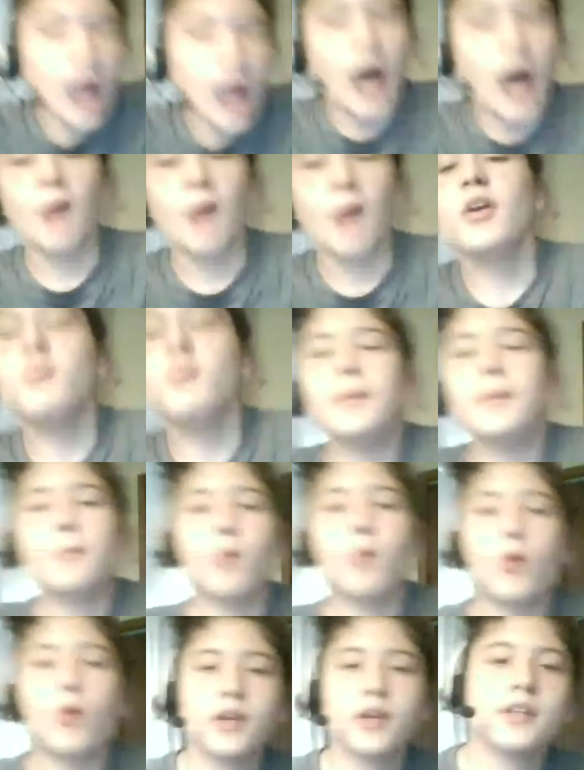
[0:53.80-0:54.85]
I may have been
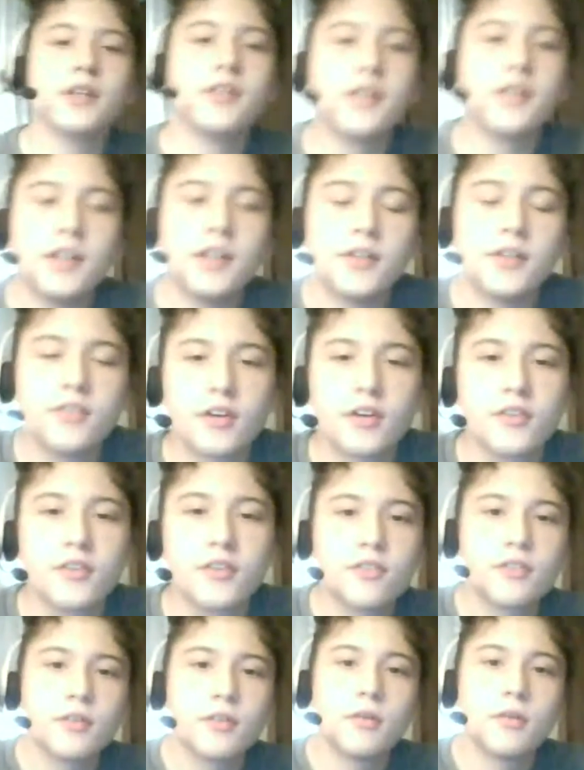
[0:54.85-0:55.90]
born in
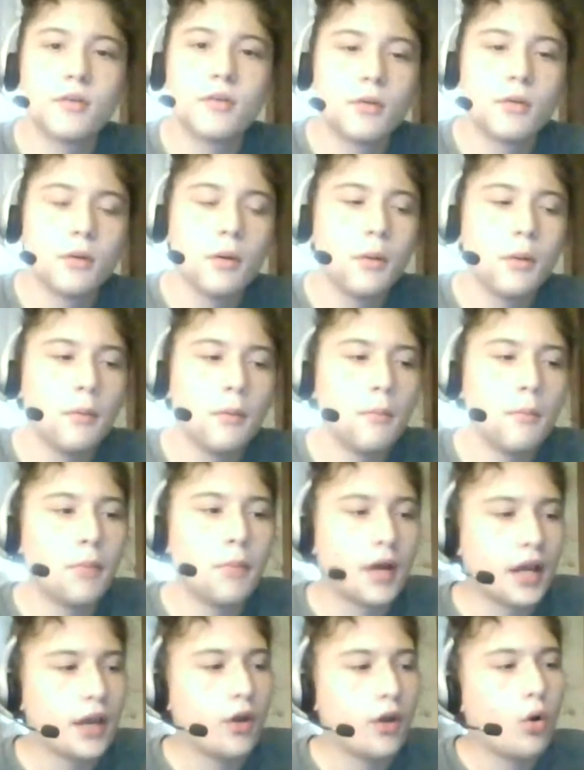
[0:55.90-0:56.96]
1996,
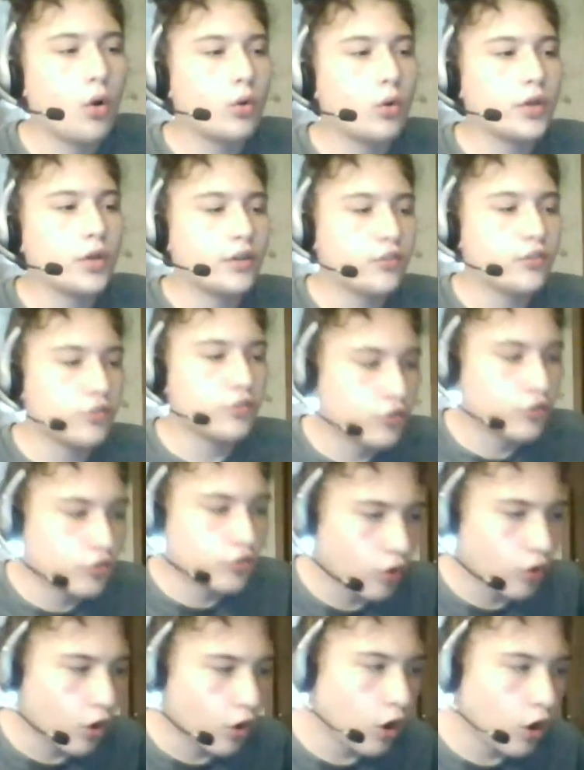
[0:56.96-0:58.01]
but I hold a
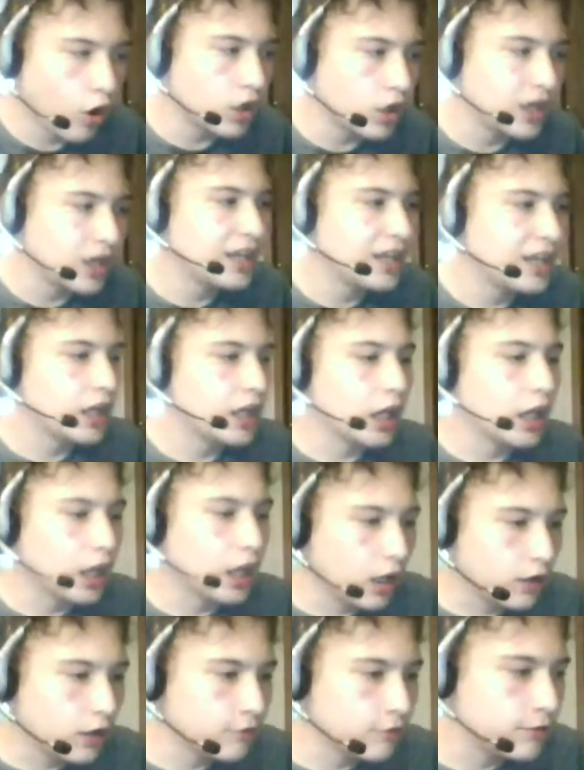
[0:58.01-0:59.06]
strong
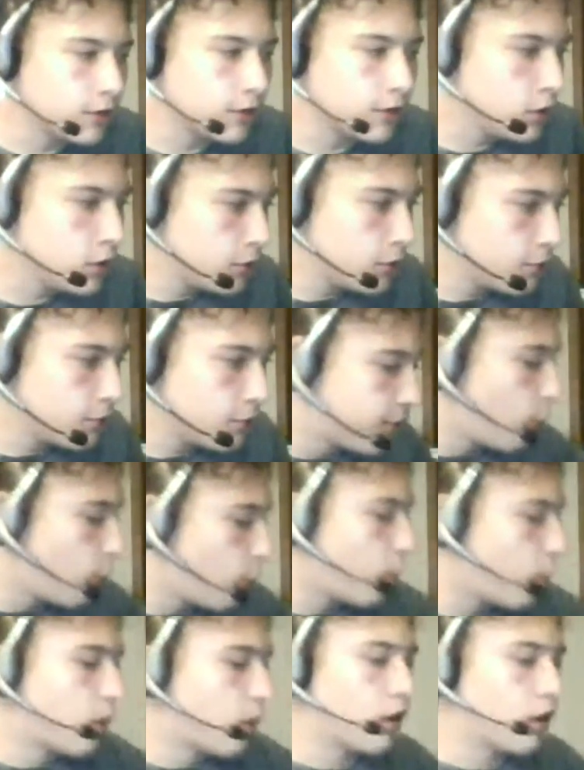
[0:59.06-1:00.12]
love
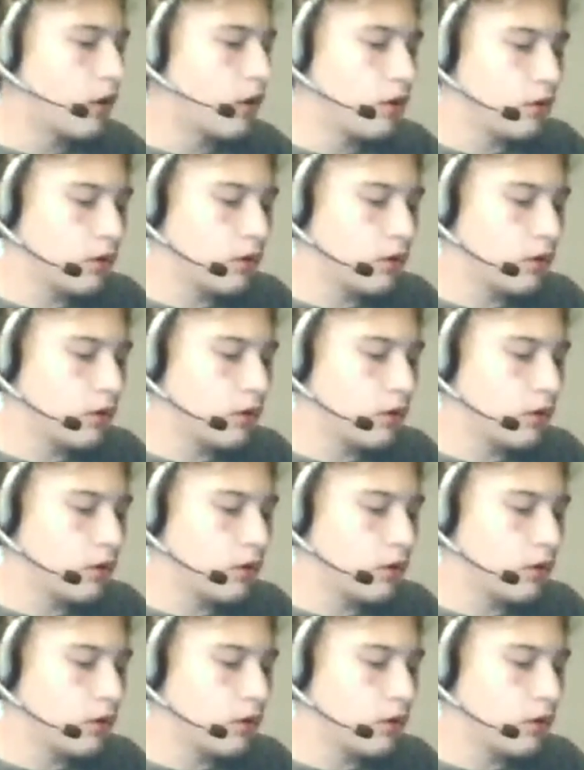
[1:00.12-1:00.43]
for